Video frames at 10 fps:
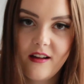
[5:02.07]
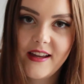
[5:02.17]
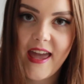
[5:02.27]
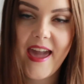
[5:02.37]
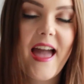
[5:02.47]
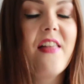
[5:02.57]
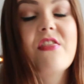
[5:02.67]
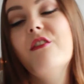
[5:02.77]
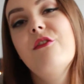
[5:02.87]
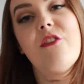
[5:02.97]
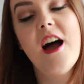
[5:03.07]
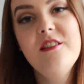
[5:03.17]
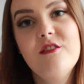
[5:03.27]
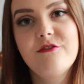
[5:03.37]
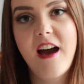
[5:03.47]
Okay, and the
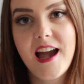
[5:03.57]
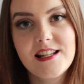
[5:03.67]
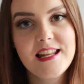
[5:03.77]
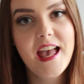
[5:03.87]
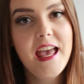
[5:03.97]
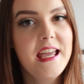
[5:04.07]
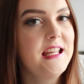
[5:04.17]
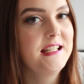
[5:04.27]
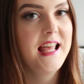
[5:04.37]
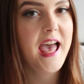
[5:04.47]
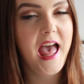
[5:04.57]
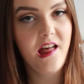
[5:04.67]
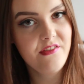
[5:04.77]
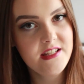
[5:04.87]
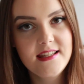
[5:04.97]
final fact is that
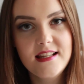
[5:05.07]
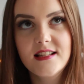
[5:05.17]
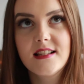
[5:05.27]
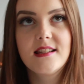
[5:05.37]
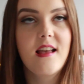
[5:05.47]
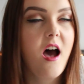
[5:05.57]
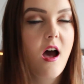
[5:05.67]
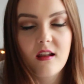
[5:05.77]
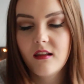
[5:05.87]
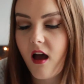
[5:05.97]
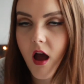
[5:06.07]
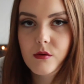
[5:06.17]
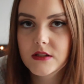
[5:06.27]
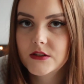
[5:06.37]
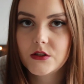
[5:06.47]
ever since I
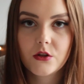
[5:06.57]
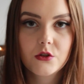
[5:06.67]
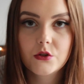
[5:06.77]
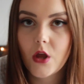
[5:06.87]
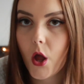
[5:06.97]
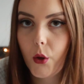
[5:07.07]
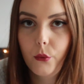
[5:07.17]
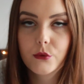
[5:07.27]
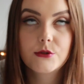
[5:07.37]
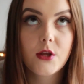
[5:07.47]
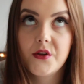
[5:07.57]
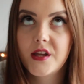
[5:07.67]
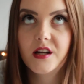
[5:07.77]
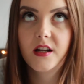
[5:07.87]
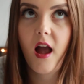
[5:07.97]
was so
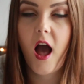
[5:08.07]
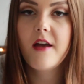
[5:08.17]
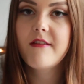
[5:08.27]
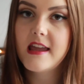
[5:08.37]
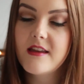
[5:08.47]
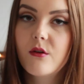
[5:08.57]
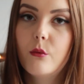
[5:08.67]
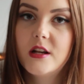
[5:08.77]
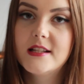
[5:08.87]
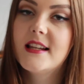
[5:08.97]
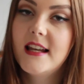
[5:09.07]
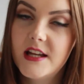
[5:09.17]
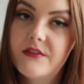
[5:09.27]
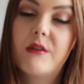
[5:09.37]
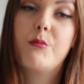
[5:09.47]
young, I've either wanted to
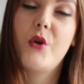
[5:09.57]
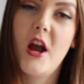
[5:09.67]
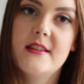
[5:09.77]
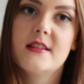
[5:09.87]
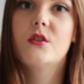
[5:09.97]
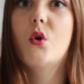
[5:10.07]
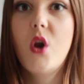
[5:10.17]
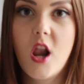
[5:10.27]
live in Brighton or